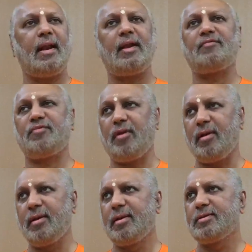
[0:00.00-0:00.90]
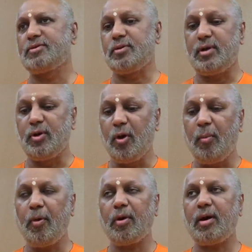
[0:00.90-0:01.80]
delightful. So
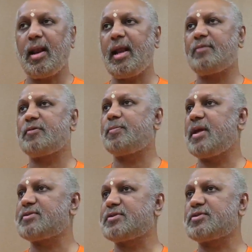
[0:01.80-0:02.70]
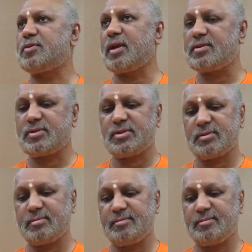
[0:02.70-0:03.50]
no more delightful places to rest.